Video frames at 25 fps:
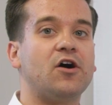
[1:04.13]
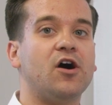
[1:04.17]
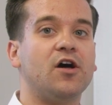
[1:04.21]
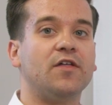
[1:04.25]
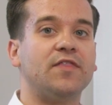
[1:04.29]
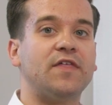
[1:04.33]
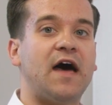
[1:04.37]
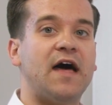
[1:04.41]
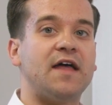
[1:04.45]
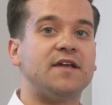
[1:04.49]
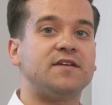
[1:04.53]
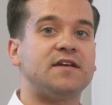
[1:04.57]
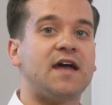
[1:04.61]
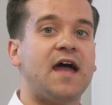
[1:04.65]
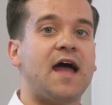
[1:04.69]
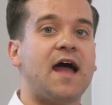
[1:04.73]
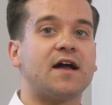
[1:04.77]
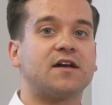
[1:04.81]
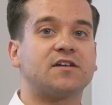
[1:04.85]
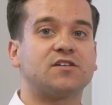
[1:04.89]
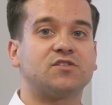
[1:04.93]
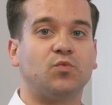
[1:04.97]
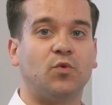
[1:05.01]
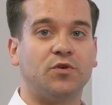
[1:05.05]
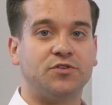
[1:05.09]
all that
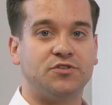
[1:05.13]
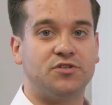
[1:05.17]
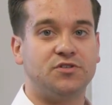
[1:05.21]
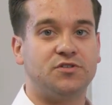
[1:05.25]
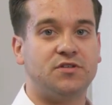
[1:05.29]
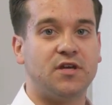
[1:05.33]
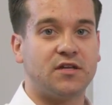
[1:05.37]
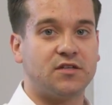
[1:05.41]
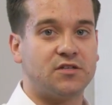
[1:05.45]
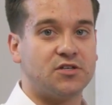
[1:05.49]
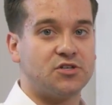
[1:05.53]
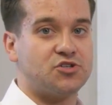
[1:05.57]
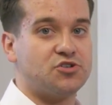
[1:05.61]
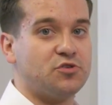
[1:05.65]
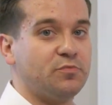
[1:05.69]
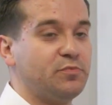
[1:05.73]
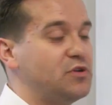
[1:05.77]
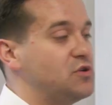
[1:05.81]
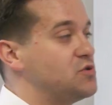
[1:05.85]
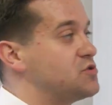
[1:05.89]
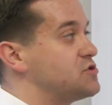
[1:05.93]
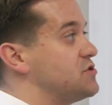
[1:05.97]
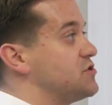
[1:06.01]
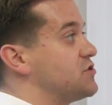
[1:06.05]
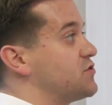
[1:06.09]
tax once you take
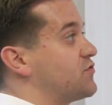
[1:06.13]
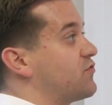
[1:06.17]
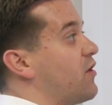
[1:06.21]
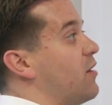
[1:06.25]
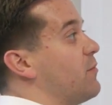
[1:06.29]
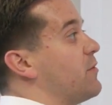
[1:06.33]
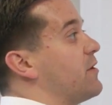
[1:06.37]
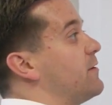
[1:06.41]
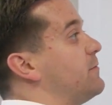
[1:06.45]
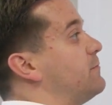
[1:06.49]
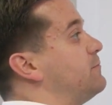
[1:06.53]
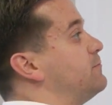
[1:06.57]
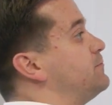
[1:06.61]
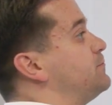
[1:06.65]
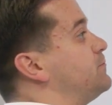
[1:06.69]
distributions from it.